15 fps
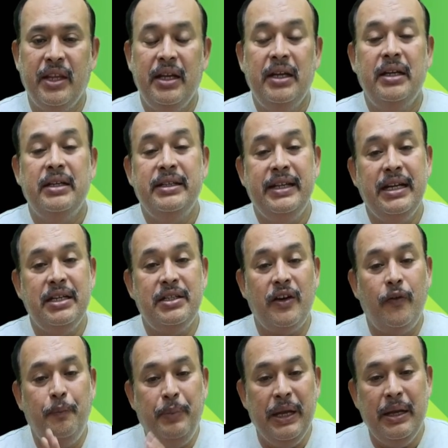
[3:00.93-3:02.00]
Date
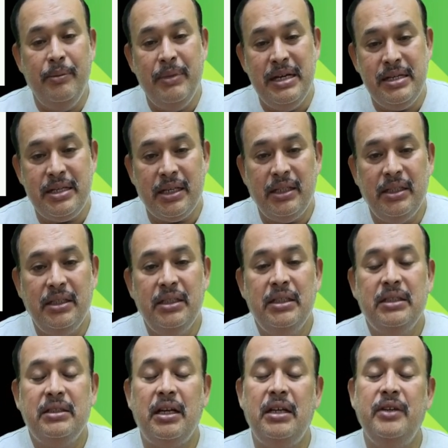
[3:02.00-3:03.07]
of payment
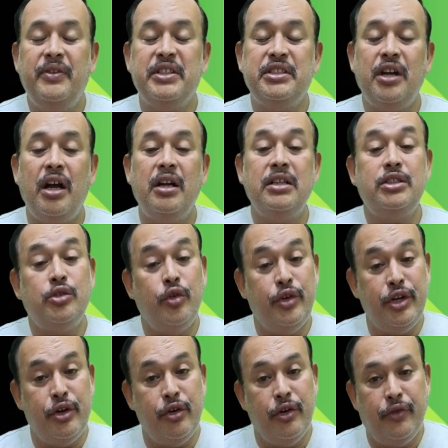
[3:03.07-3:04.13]
31st August
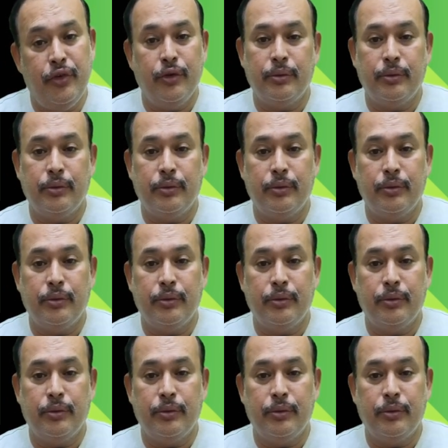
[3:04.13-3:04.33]
2024.